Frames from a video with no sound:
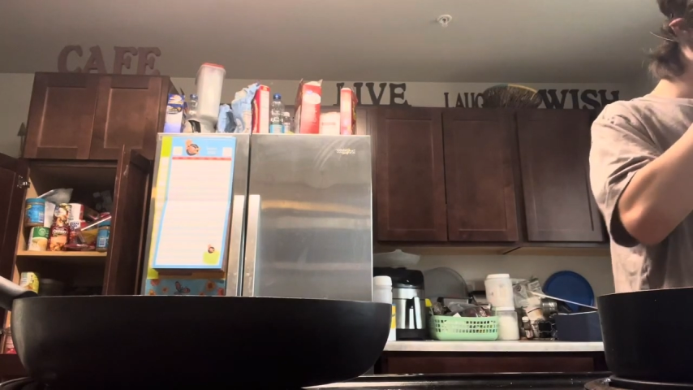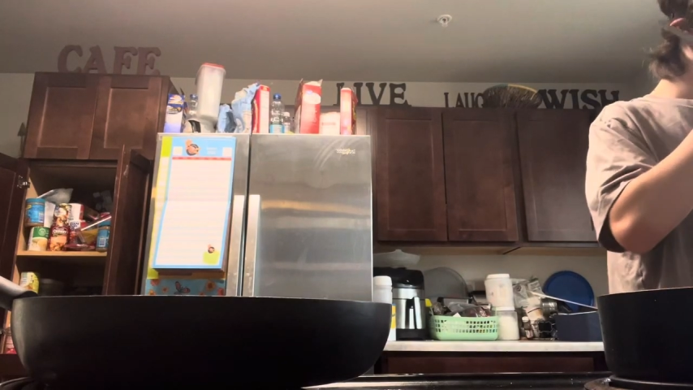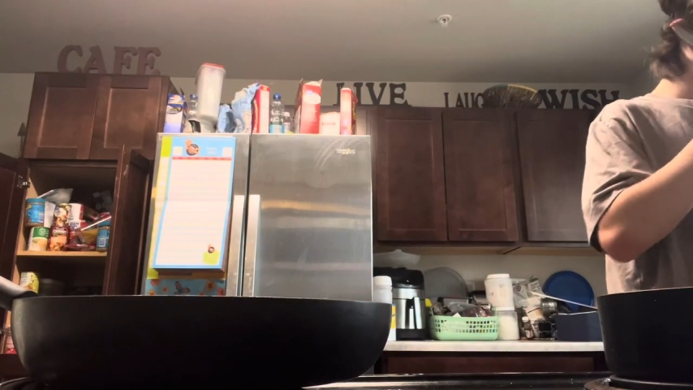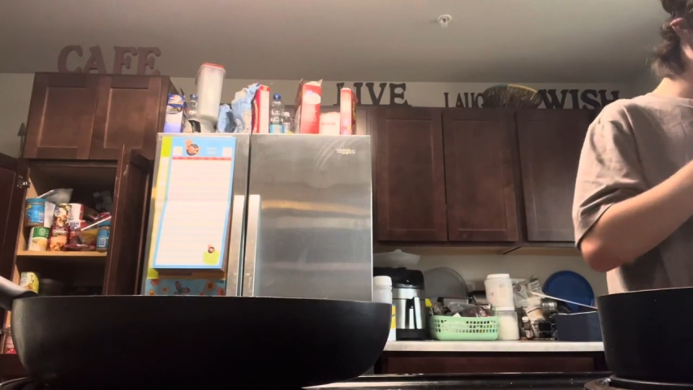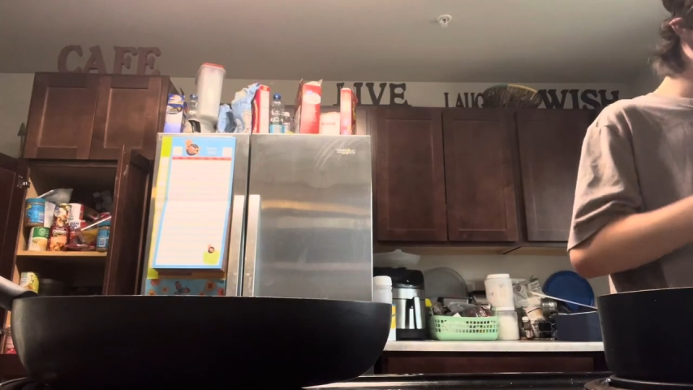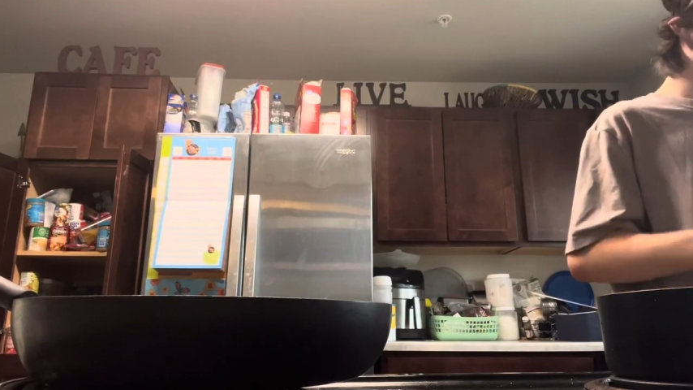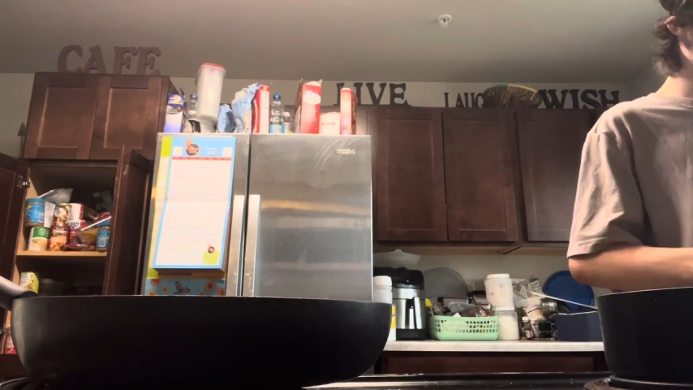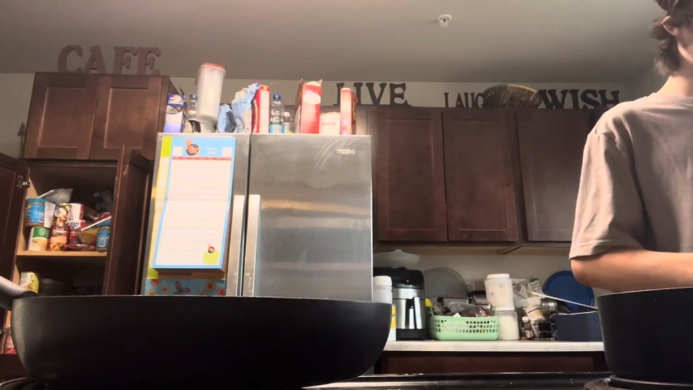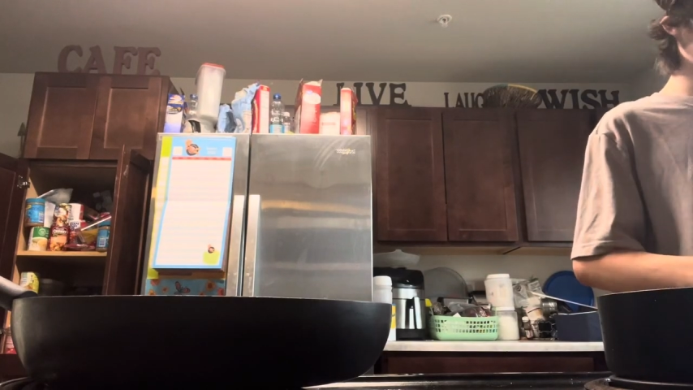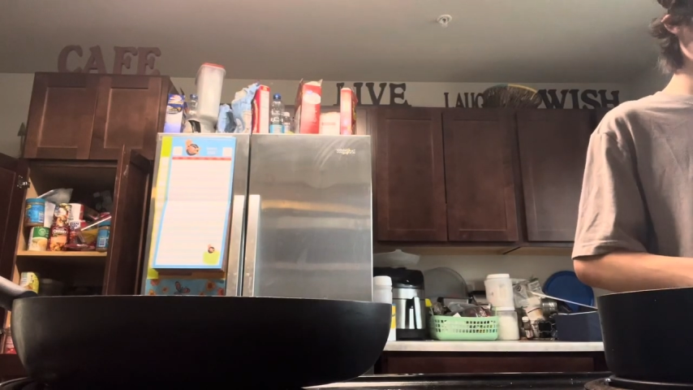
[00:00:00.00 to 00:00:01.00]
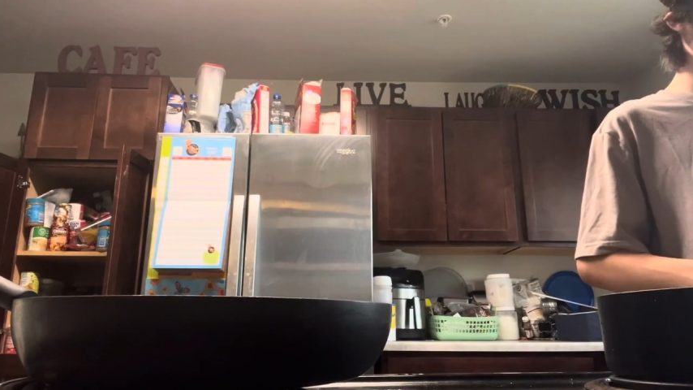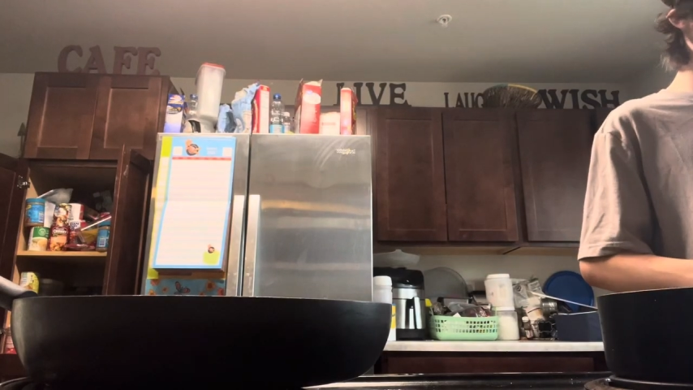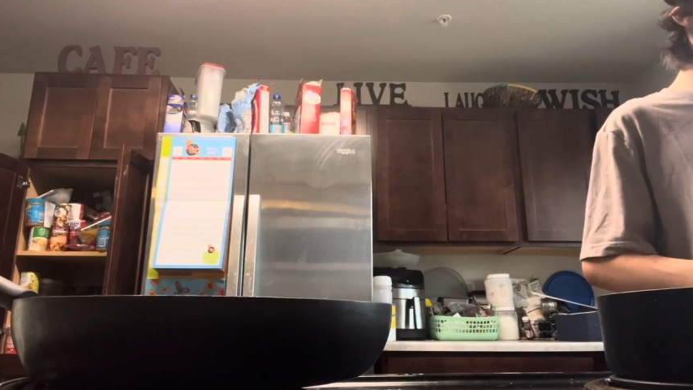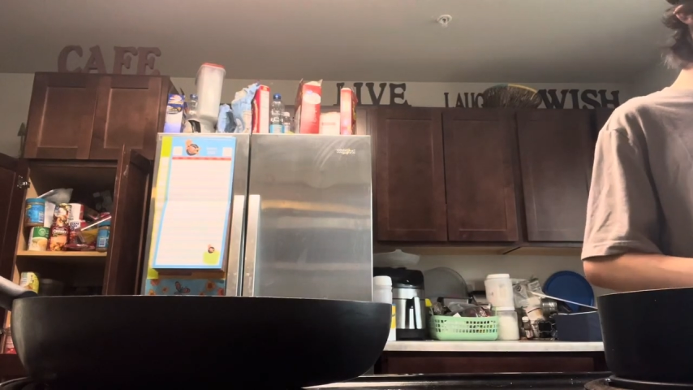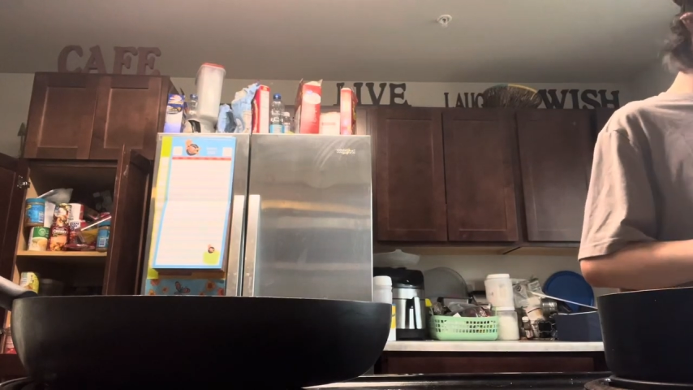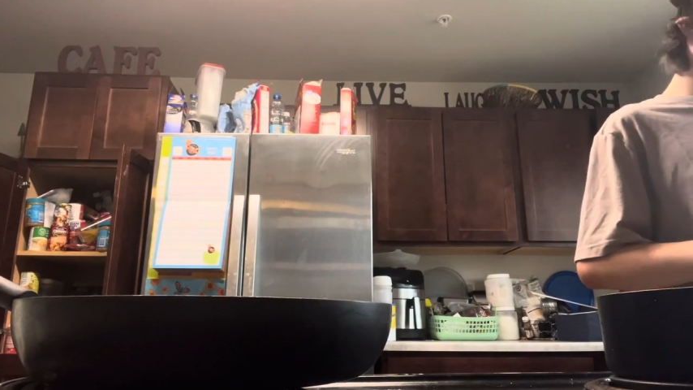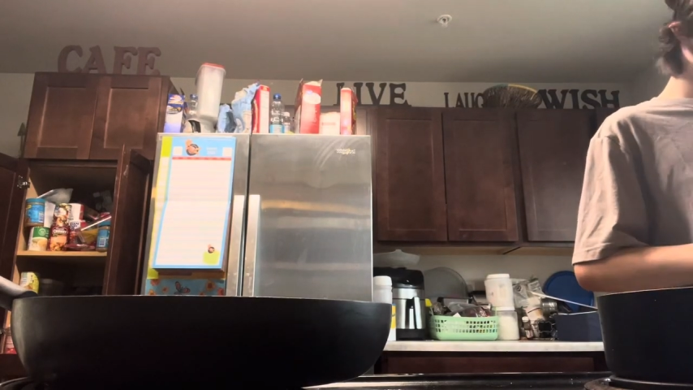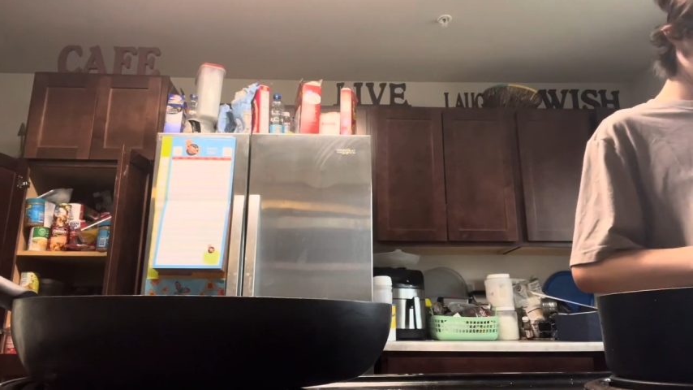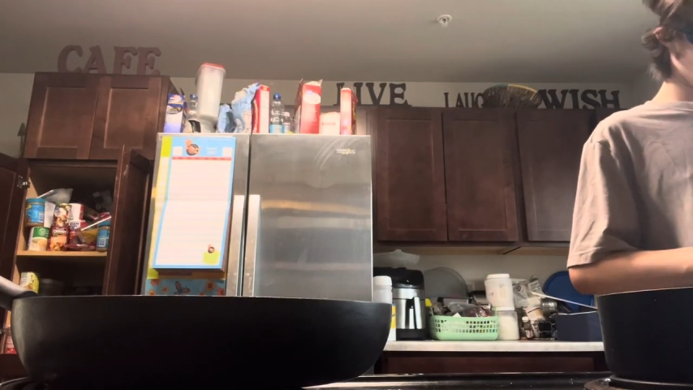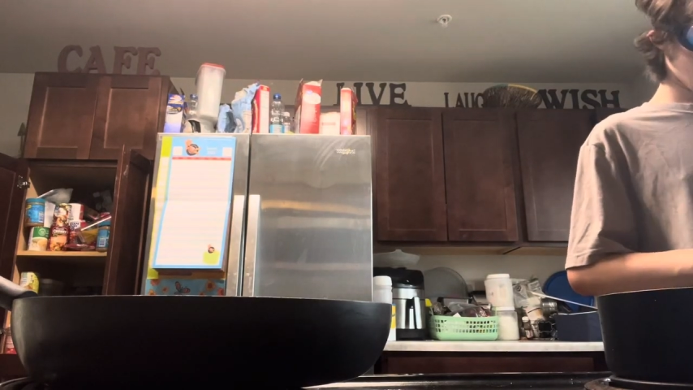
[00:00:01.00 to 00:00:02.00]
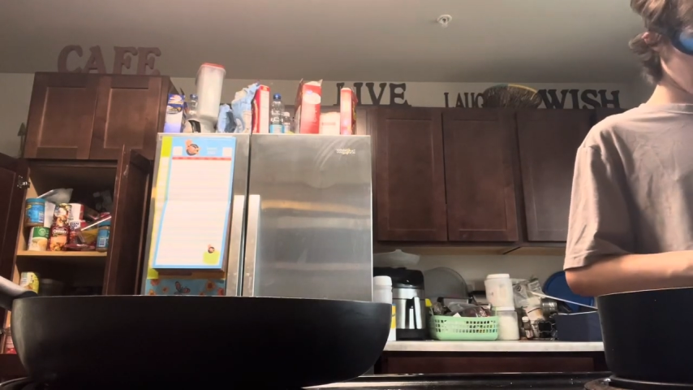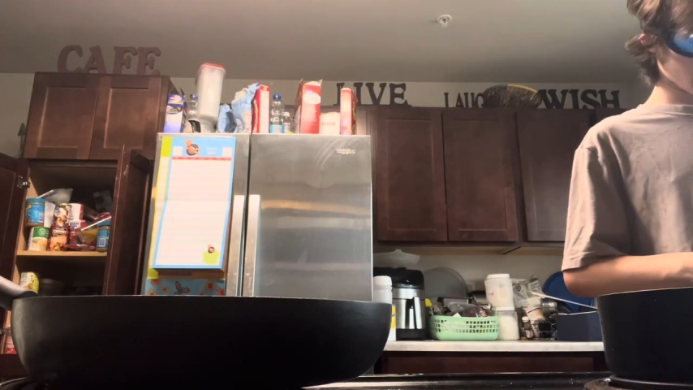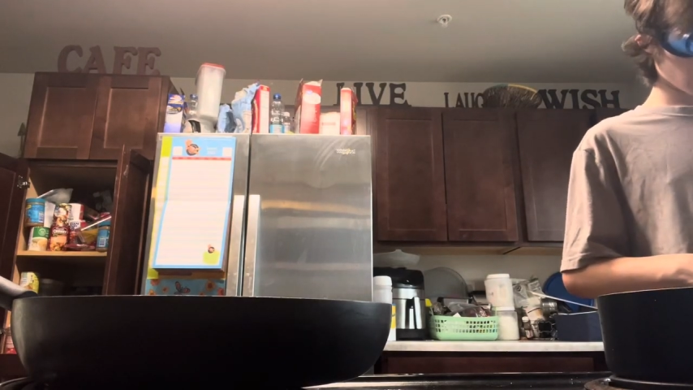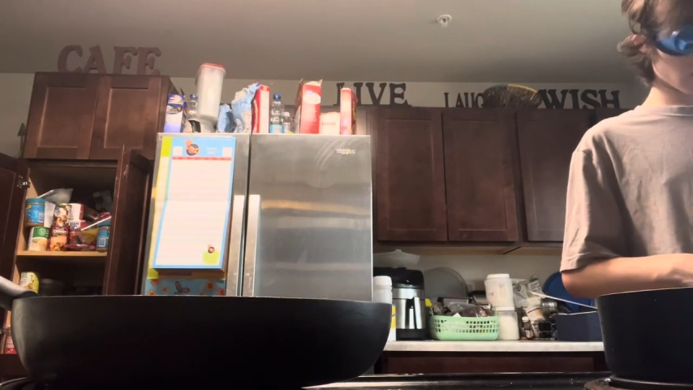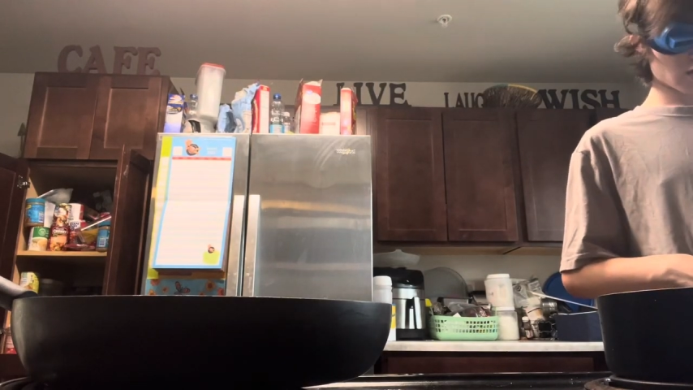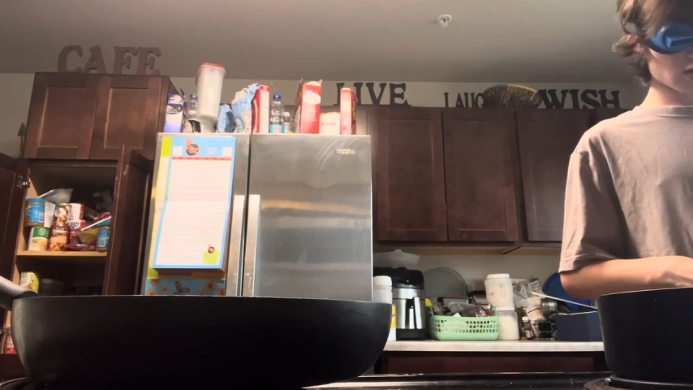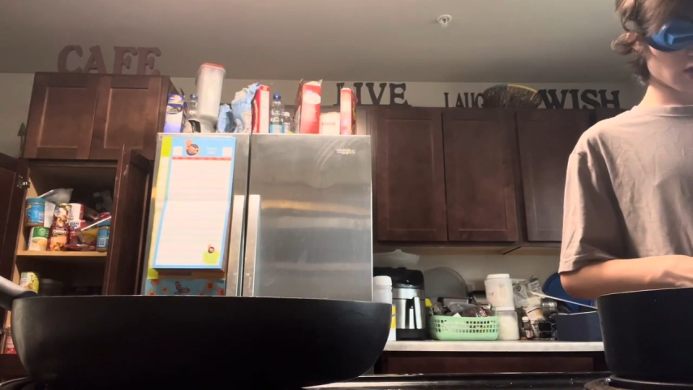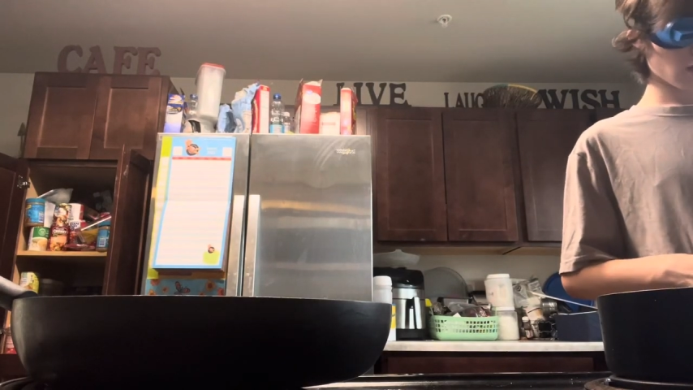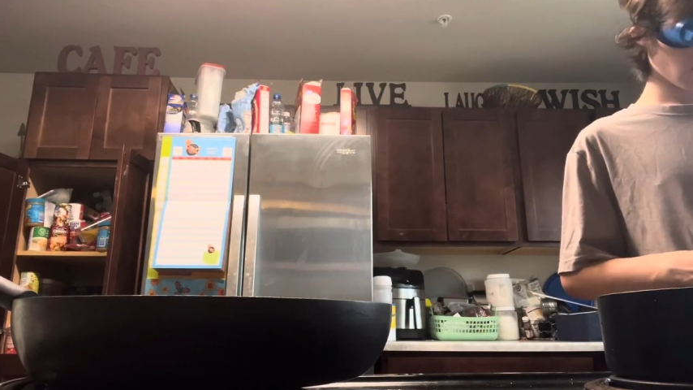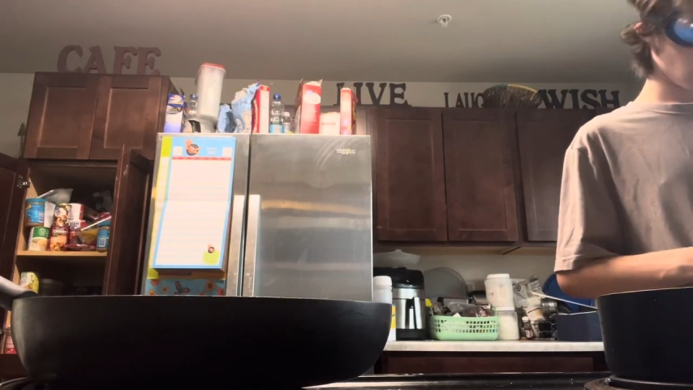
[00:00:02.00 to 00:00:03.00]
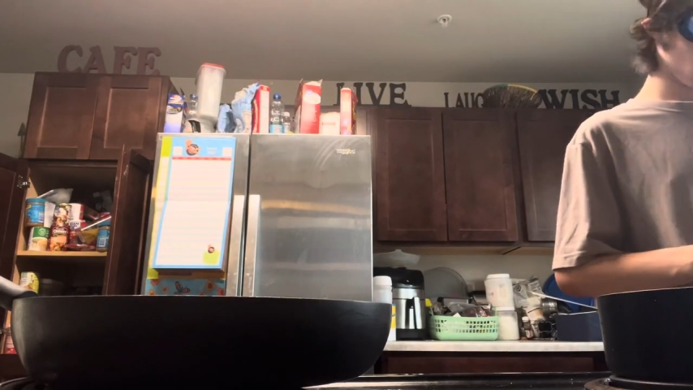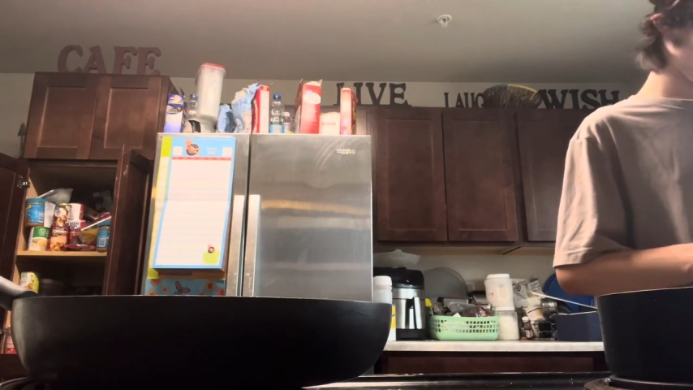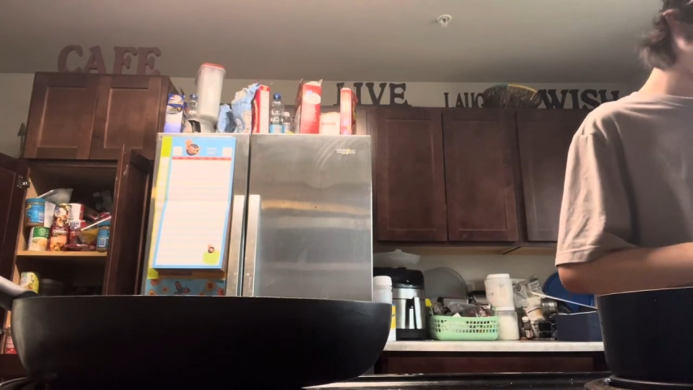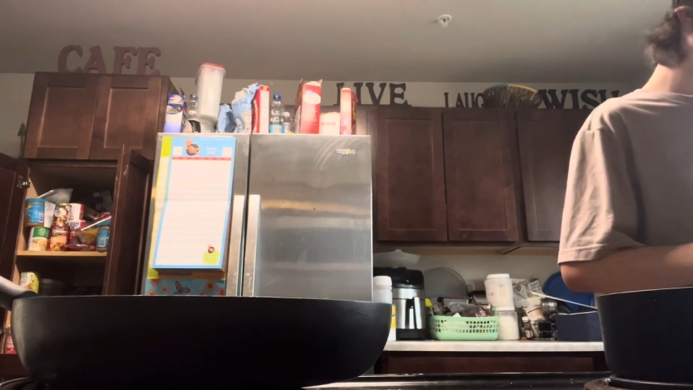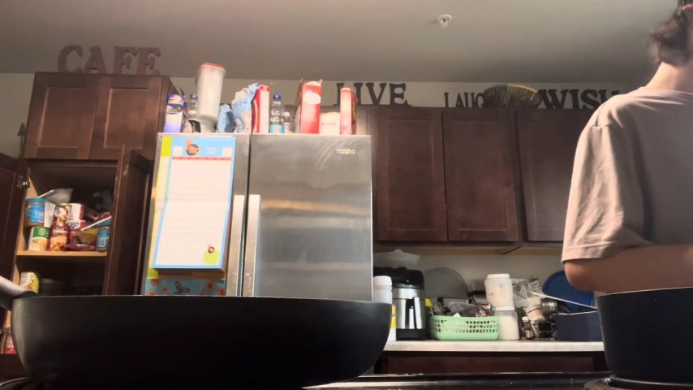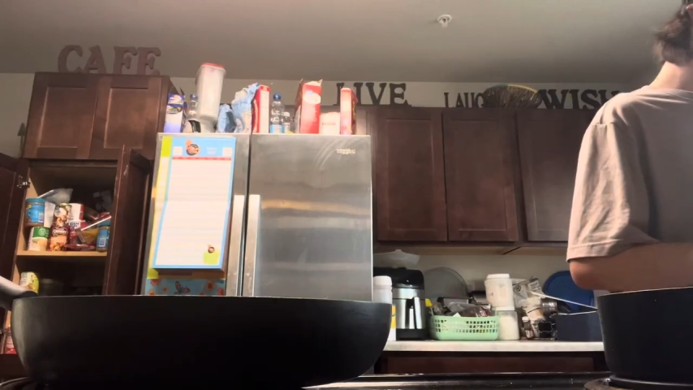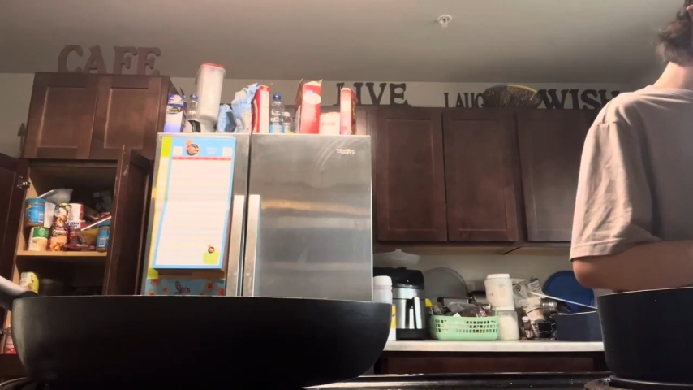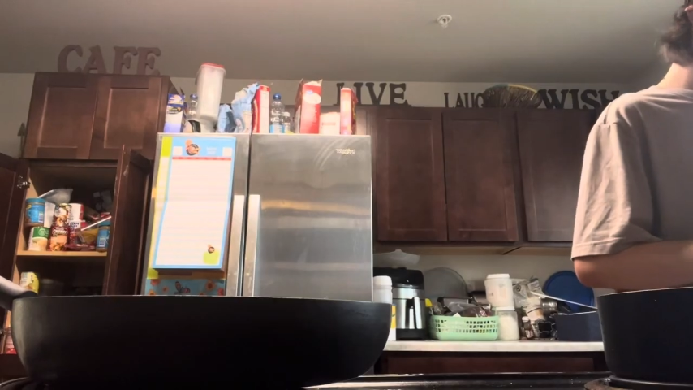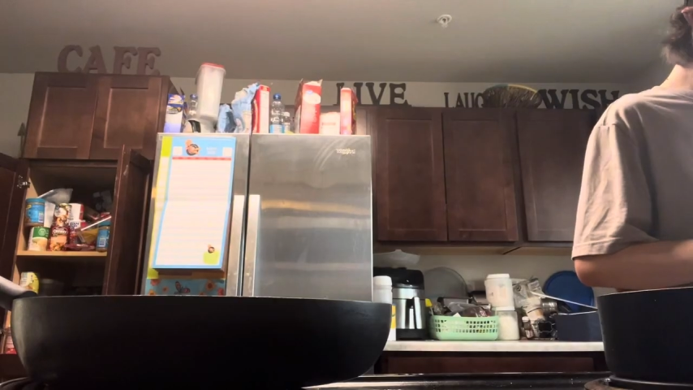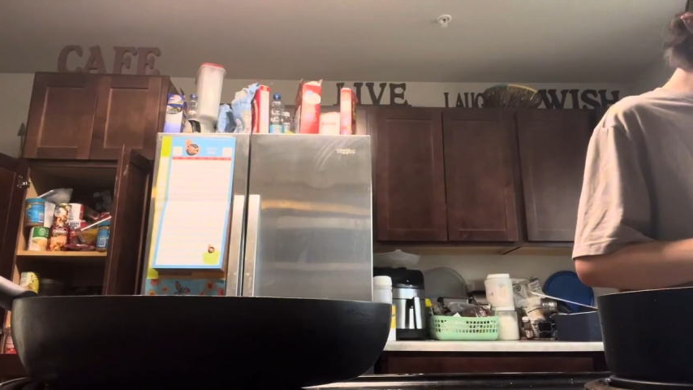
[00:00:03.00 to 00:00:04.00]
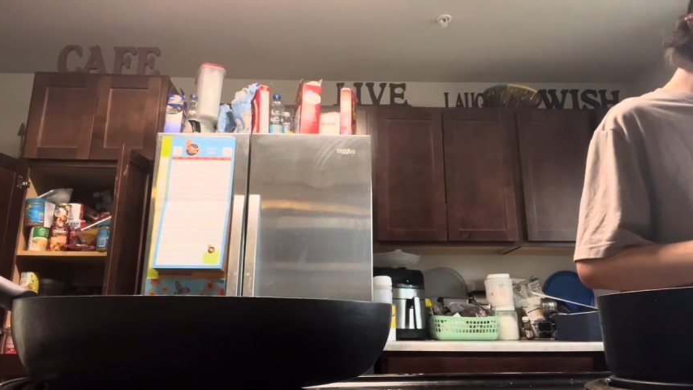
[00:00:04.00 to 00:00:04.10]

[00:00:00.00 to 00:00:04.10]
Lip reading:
[unreadable: no face in view]